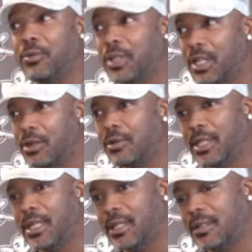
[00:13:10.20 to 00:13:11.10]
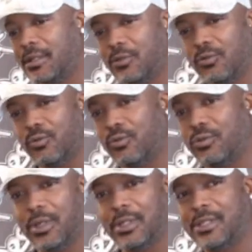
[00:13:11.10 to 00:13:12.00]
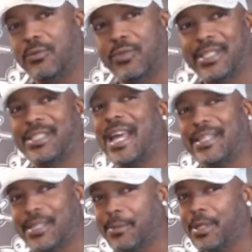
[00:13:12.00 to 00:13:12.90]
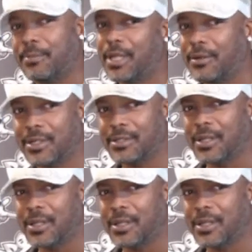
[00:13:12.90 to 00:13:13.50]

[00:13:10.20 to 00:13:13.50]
literally could recite some of them lyrics.